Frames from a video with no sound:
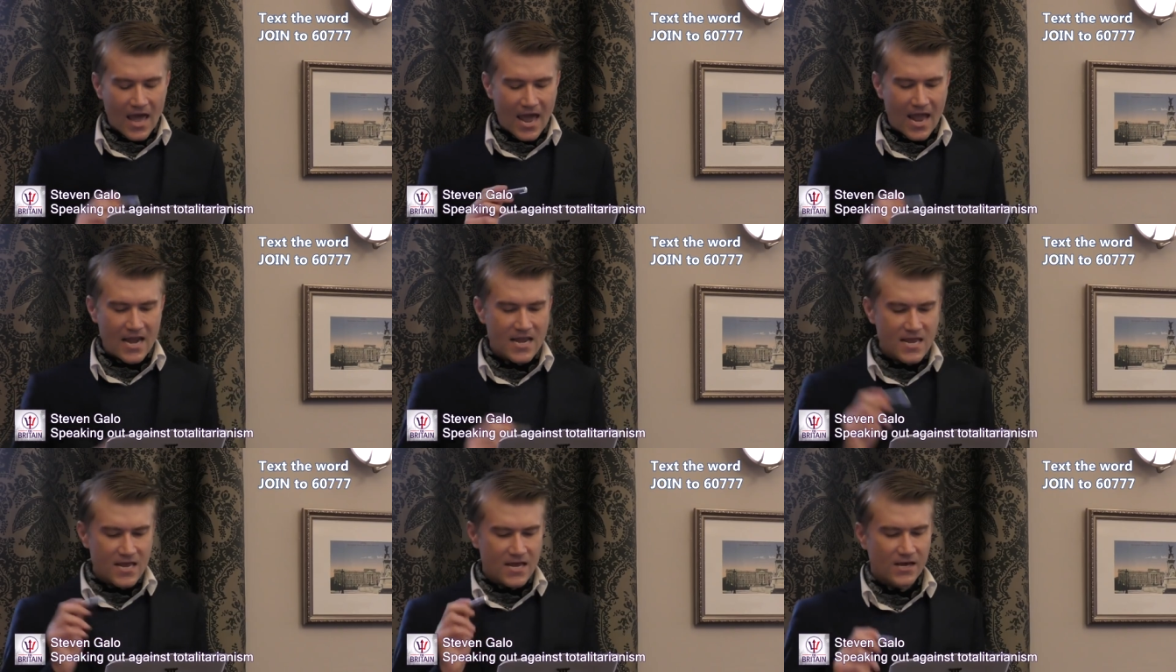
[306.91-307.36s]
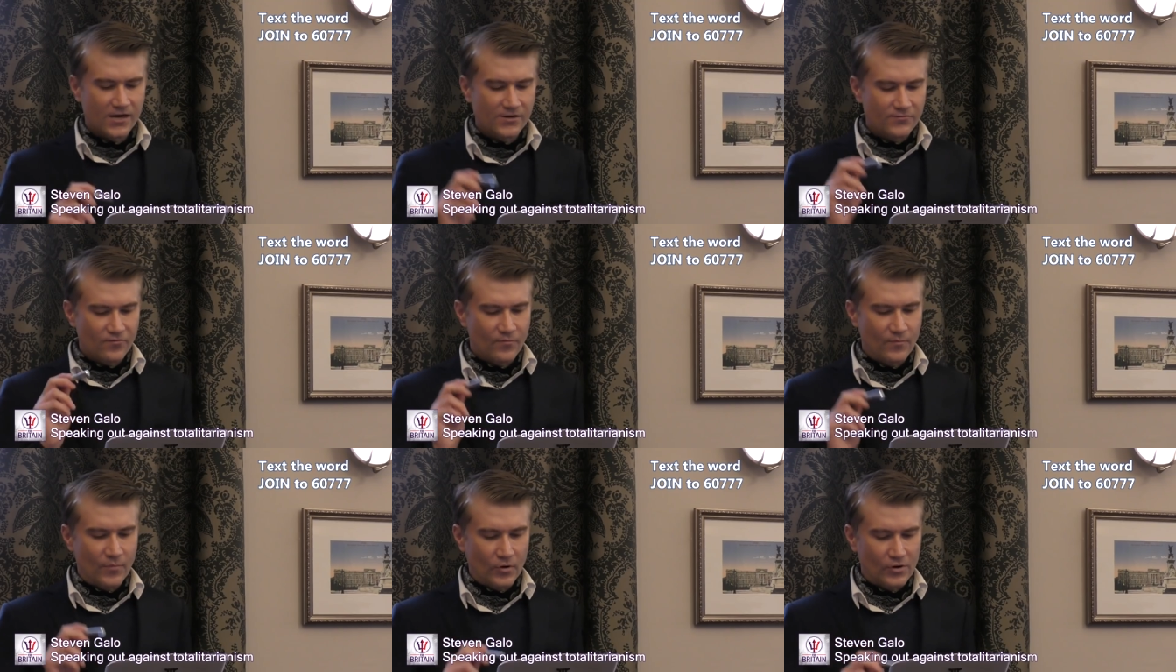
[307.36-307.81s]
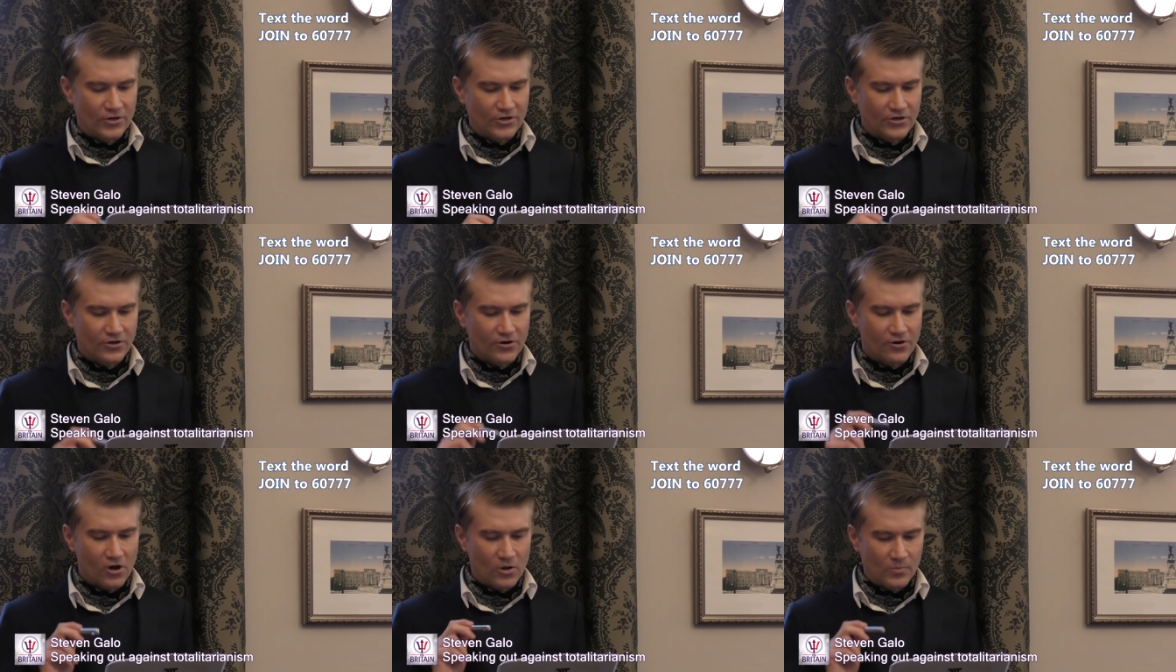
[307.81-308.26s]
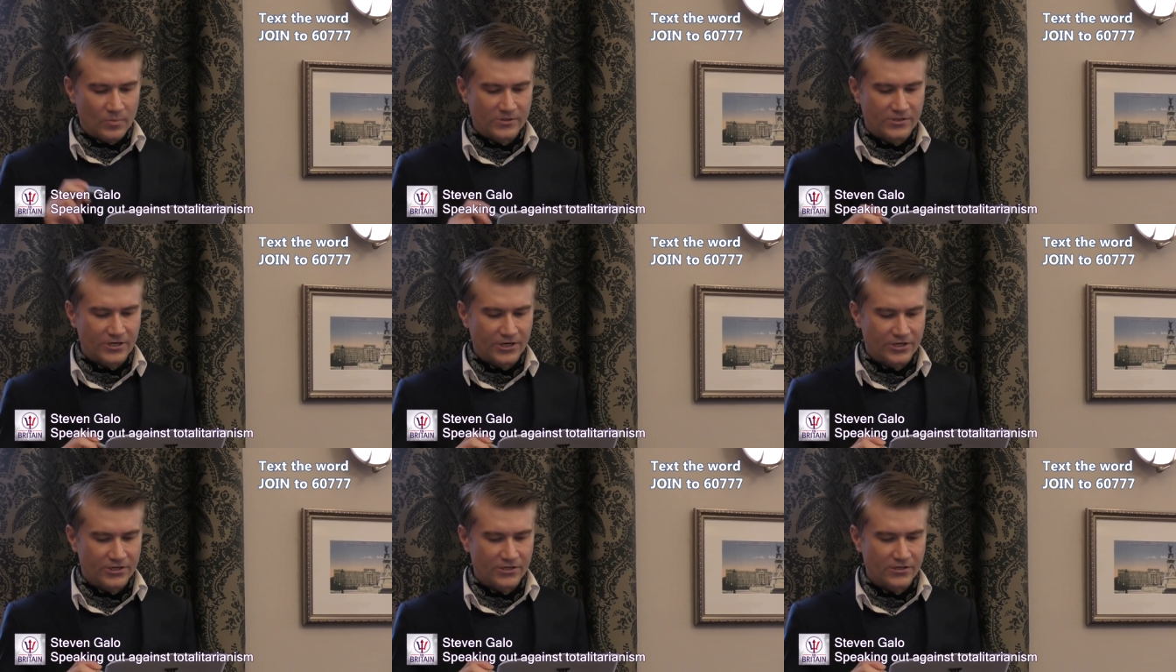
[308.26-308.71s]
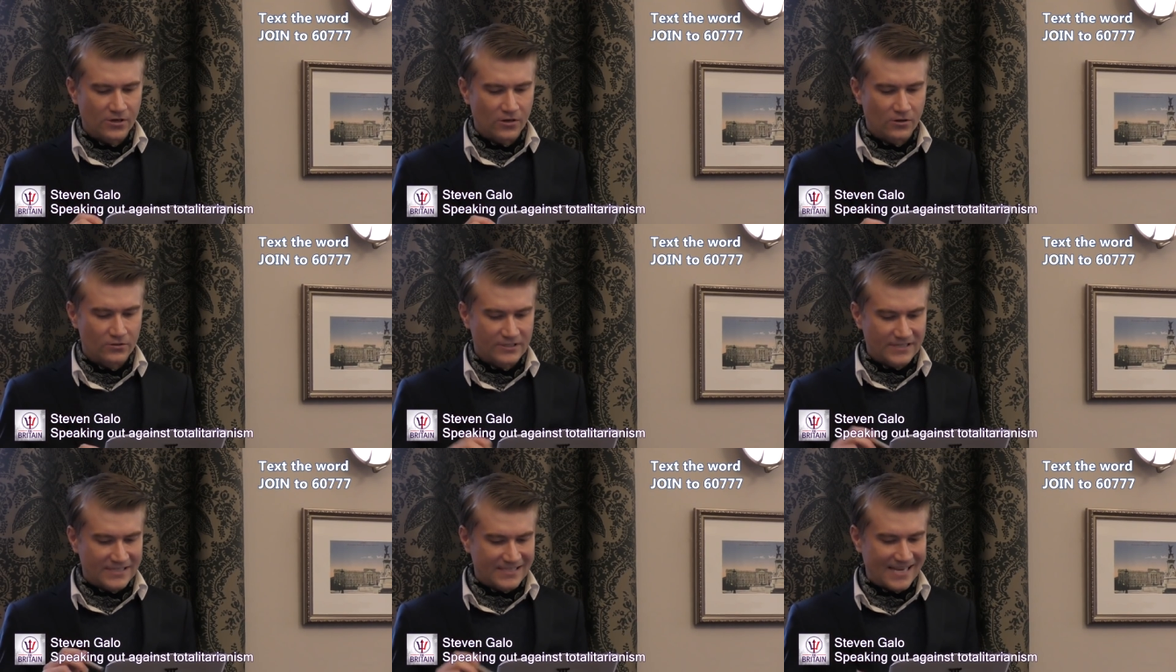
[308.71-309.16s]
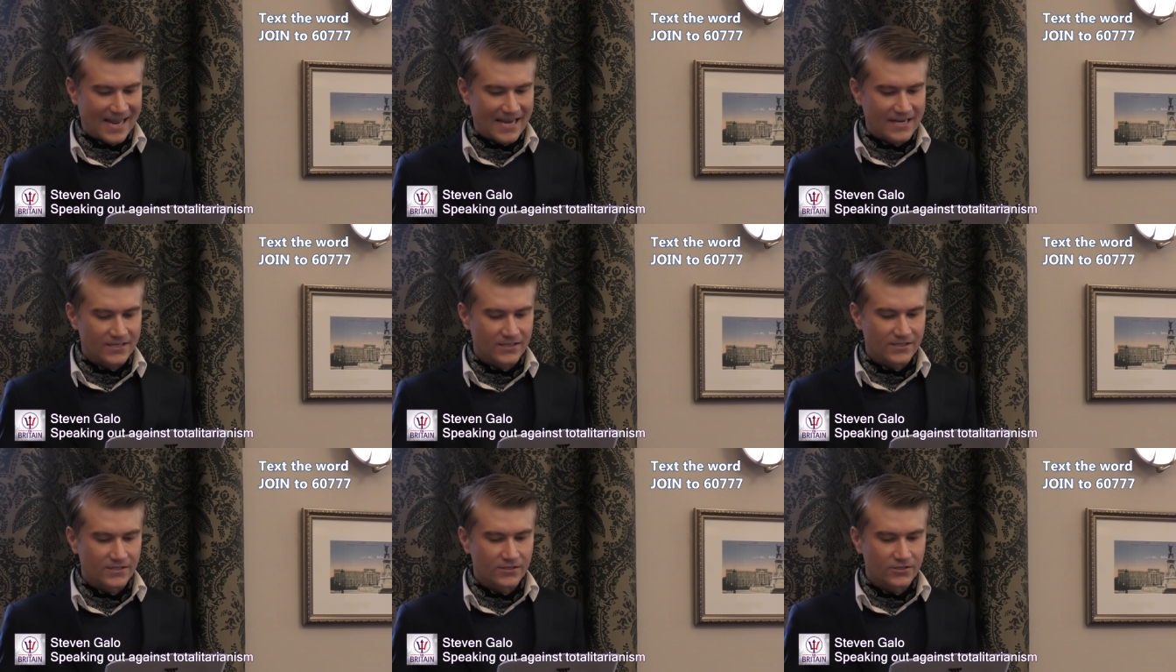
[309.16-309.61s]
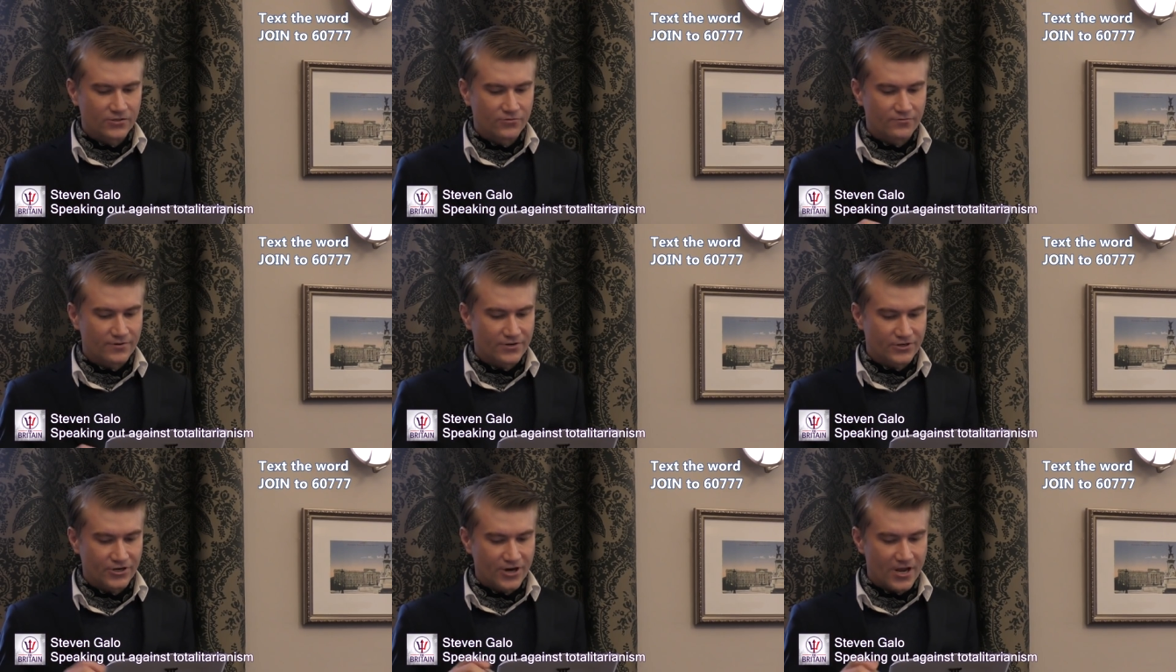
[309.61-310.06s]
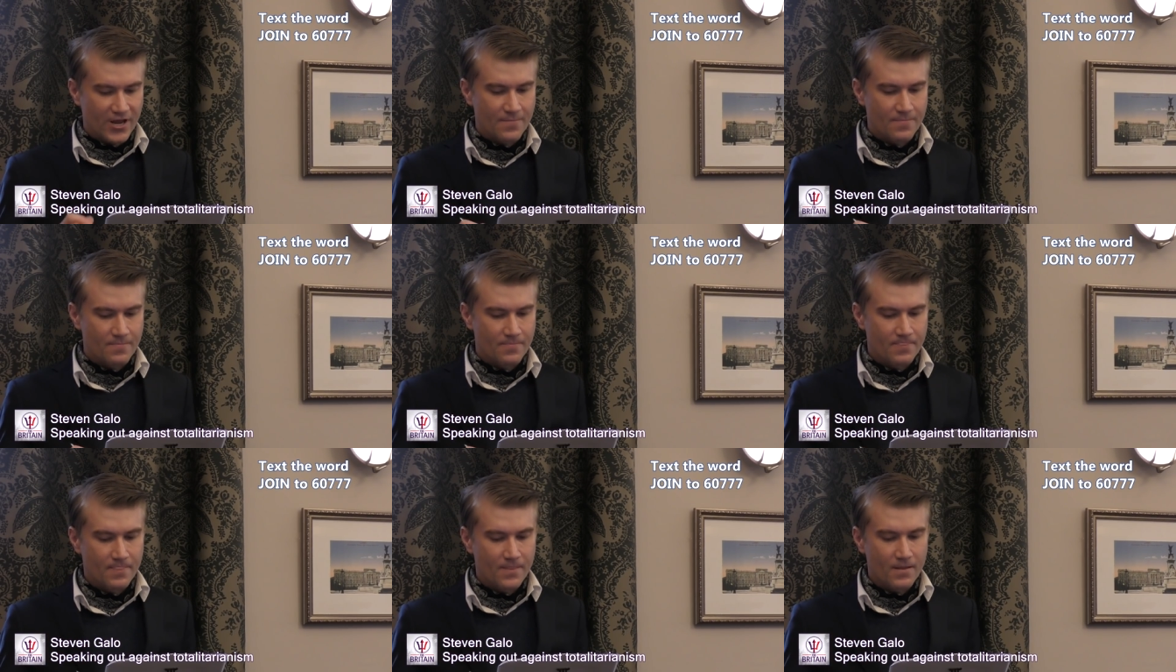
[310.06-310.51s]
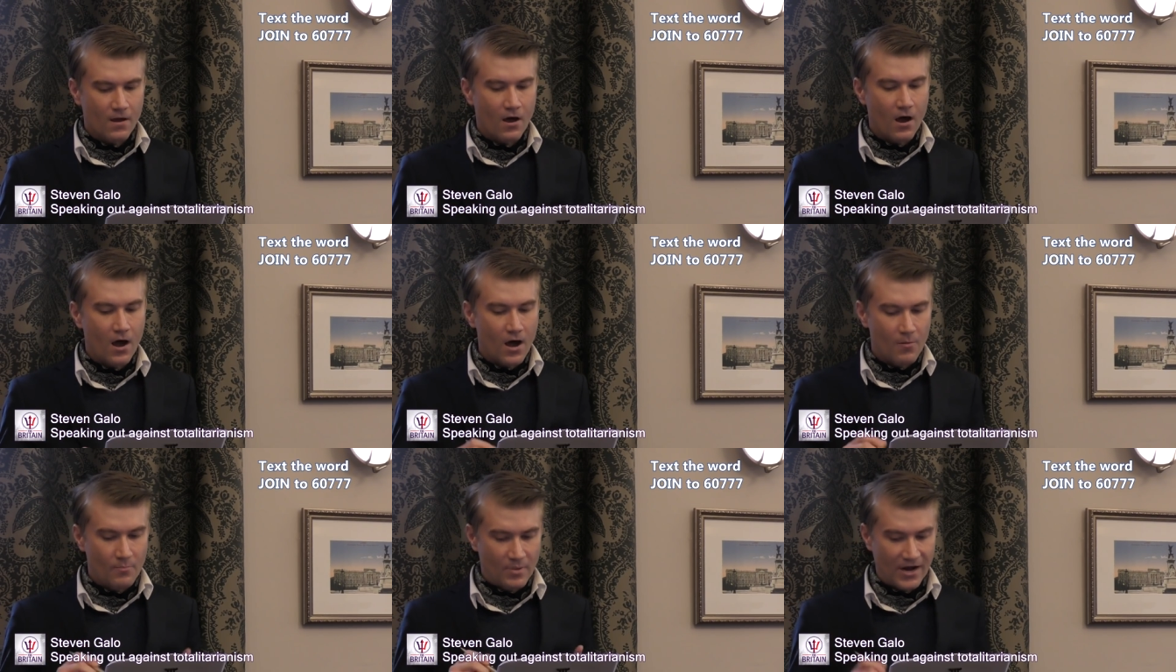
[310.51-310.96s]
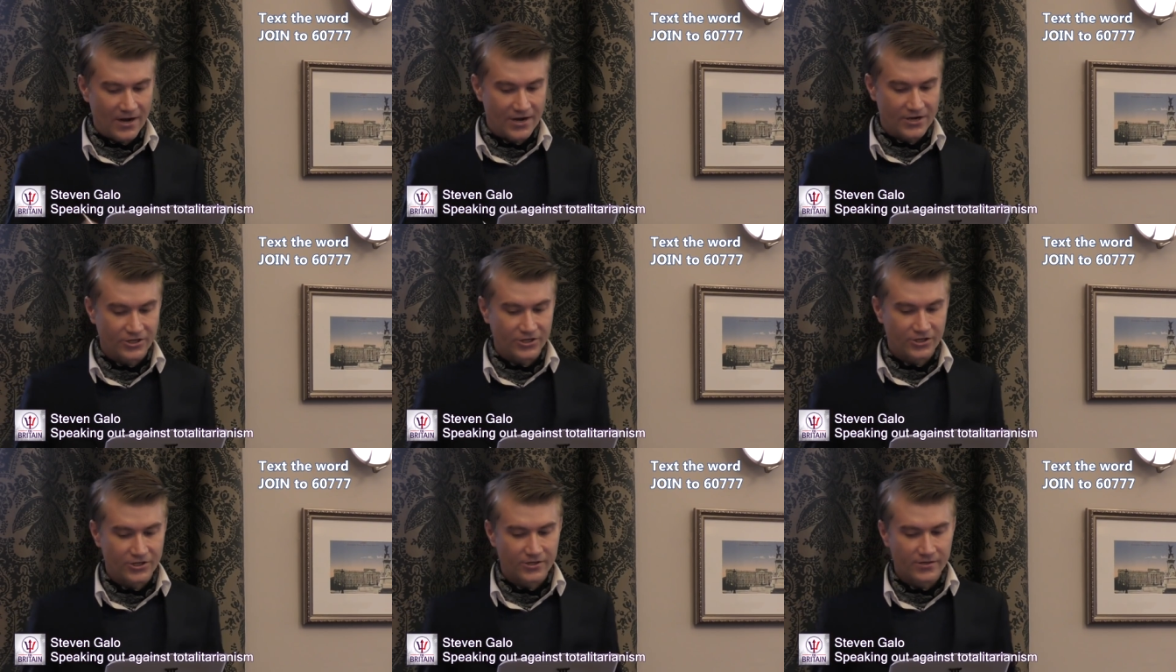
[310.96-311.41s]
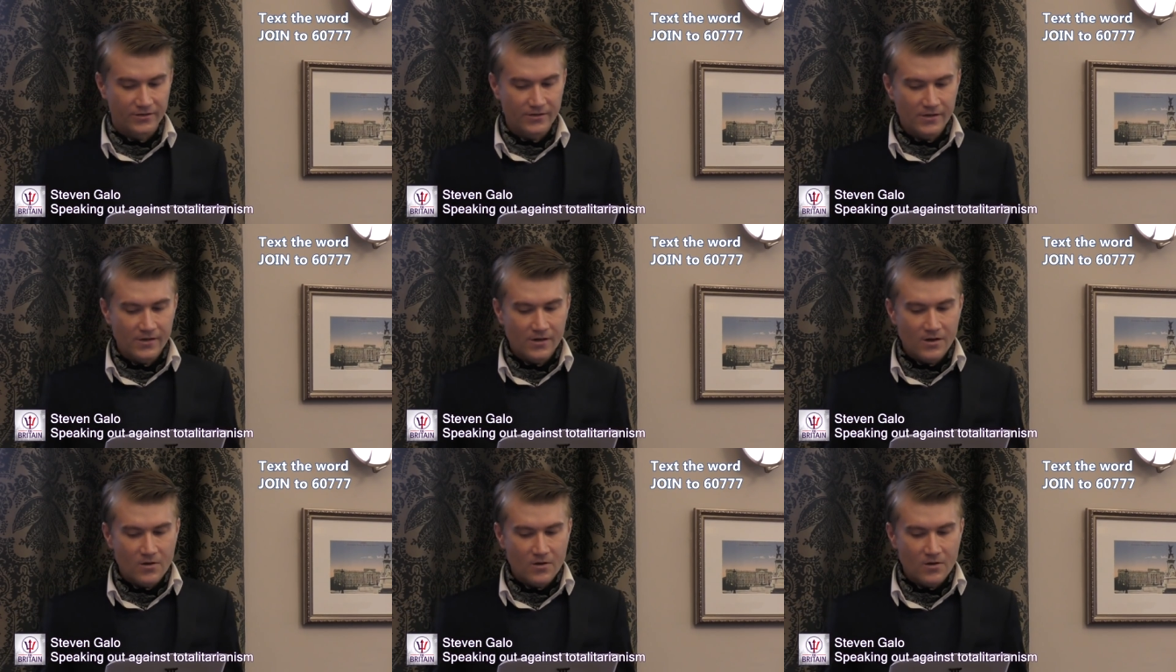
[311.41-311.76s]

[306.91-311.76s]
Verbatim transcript: Any kind of political opposition or dissent to the regime are punished